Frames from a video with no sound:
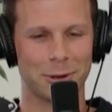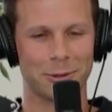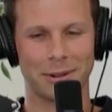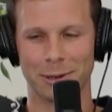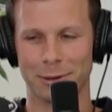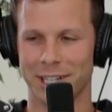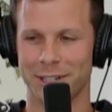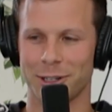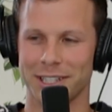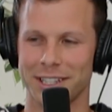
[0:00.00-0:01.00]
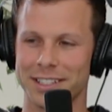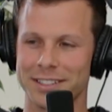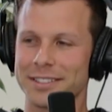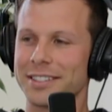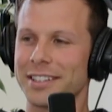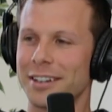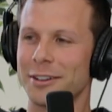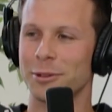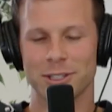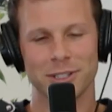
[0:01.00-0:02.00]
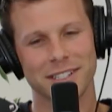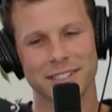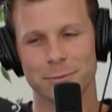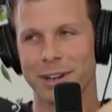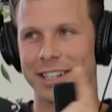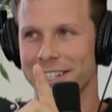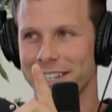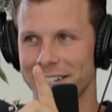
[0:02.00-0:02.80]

when we're recording this, which is Rent Day.